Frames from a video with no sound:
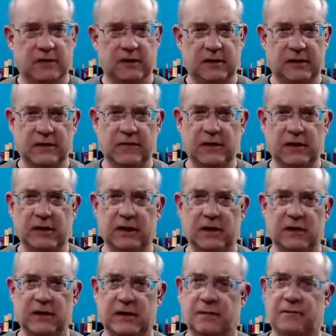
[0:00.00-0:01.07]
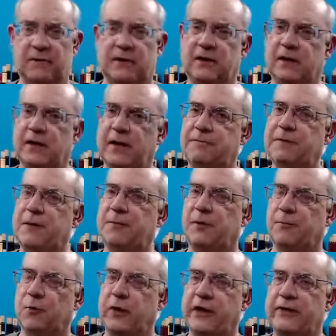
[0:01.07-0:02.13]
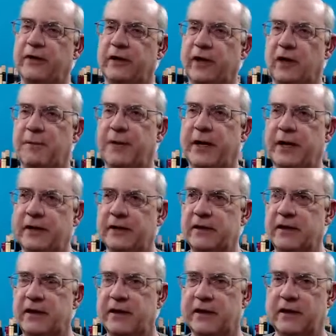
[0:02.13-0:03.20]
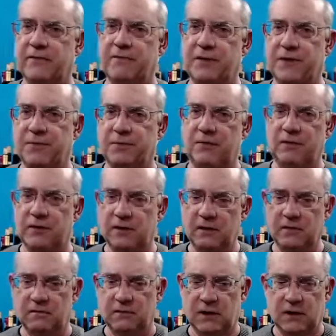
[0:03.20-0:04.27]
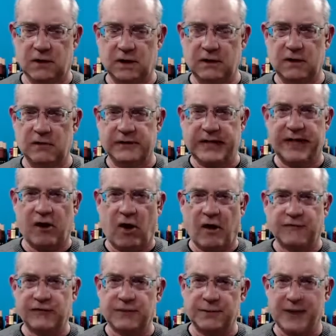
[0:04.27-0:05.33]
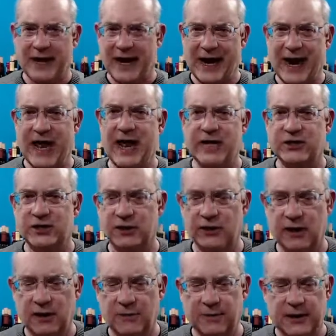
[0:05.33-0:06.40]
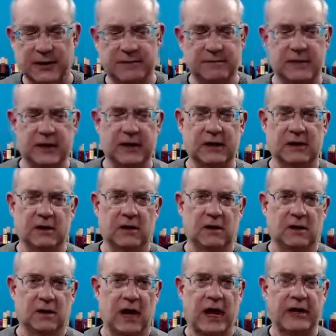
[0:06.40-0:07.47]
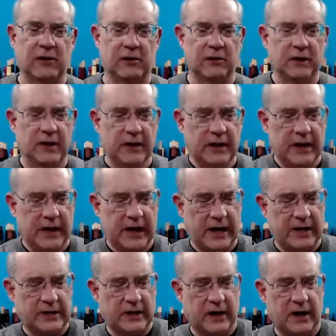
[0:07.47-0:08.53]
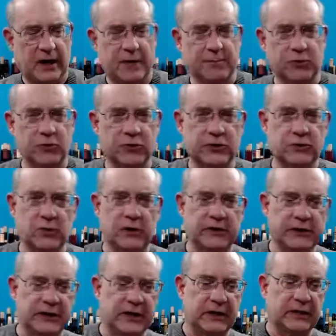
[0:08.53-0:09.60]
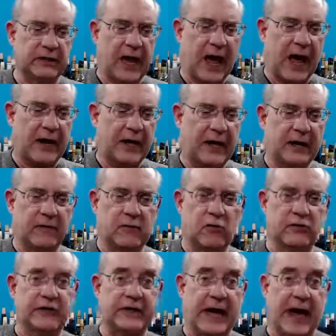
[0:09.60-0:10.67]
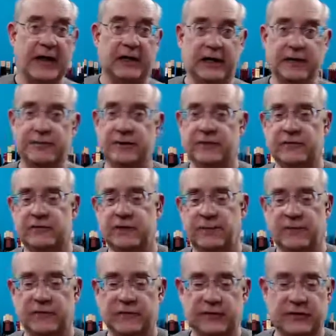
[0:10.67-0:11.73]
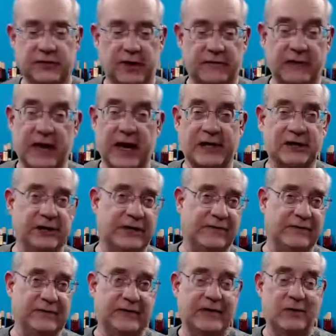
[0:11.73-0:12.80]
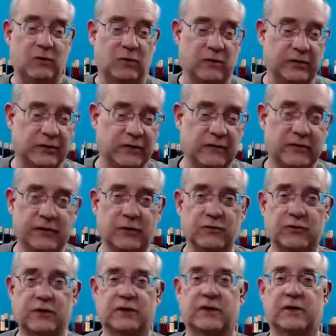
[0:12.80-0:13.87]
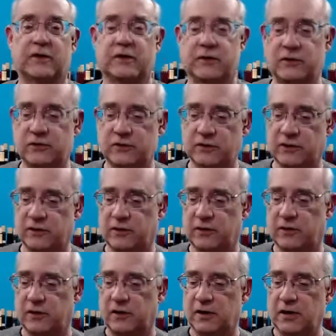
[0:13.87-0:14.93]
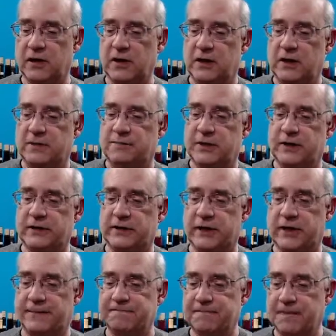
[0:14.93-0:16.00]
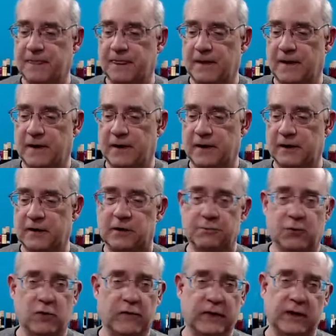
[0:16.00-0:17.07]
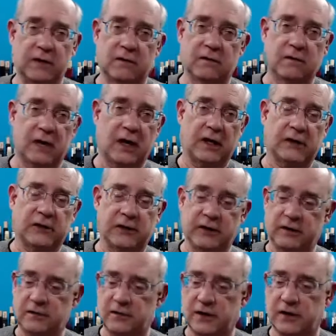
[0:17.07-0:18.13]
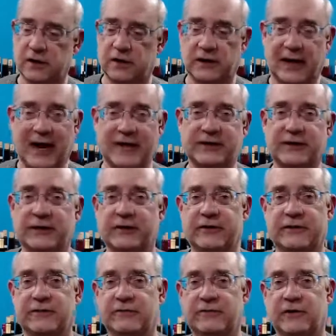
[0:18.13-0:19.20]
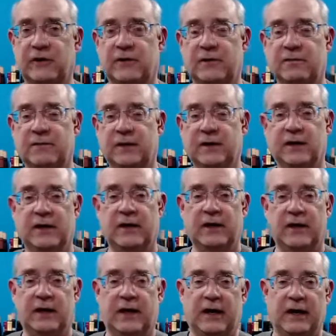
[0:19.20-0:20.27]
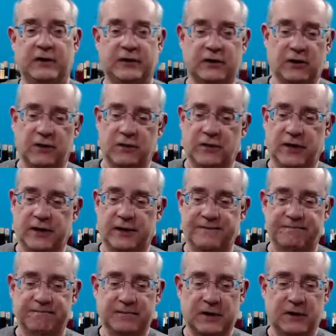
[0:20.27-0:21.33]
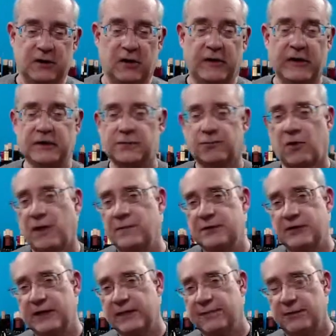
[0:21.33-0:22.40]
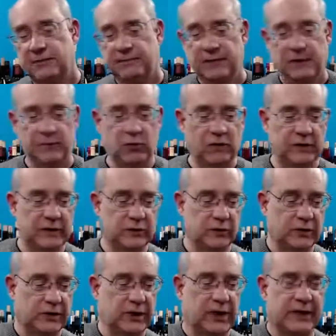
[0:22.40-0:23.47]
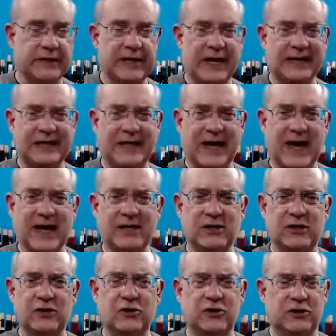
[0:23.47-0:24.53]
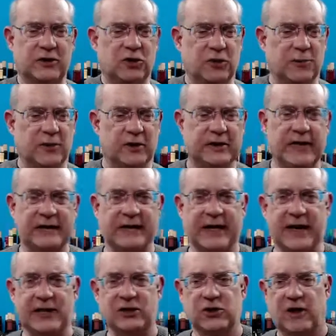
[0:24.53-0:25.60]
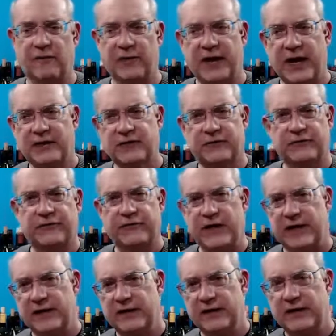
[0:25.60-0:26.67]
give it a little, get people to breathe a little bit and give people a little, take off some of that edge a little bit and make it a little lighter. And Bruce Willis did that. And, of course, he ad-libbed of some of his stuff. He actually did one or two of his own stunts, too, as I recall. But good movie, actually. Classic film. And so, that's a prime example of movies where you kind of take the edge, you use the humor to take the edge off, but it has to fit.